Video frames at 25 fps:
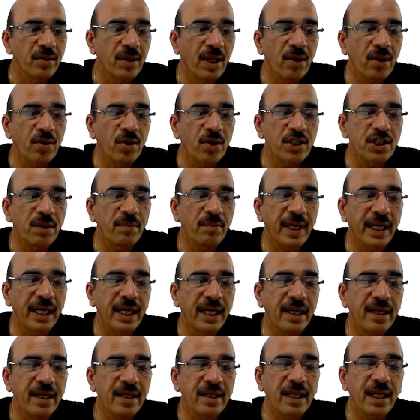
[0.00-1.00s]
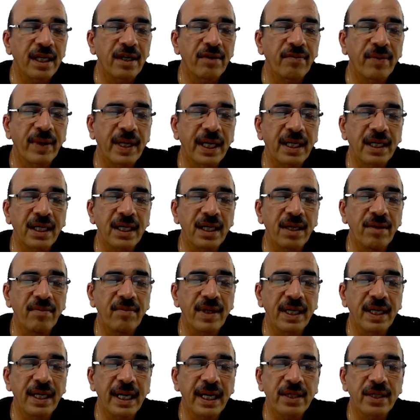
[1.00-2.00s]
So now question number 8. The
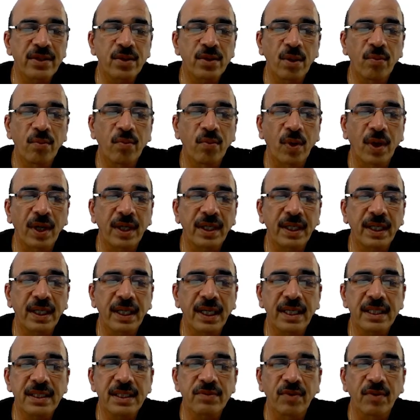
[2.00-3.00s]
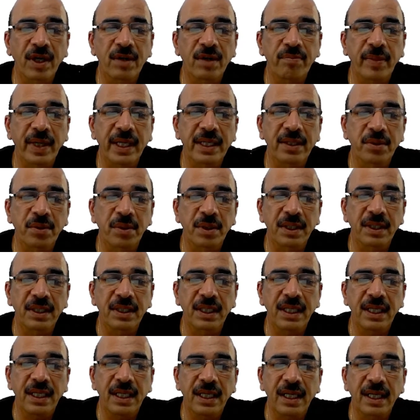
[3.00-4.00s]
refractive index of water is
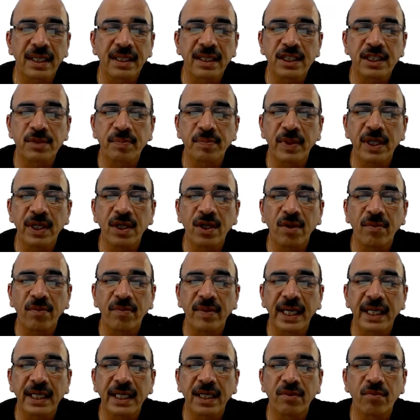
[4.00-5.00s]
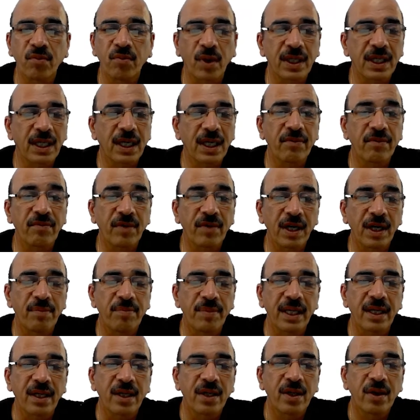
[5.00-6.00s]
1.33 and the speed of light in water
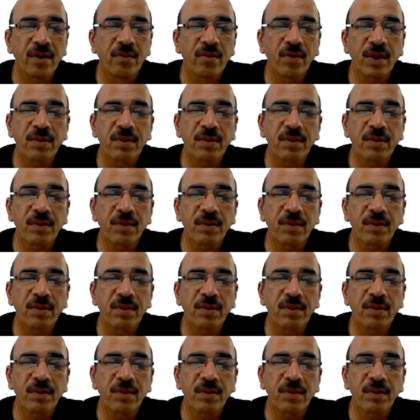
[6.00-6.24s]
will be.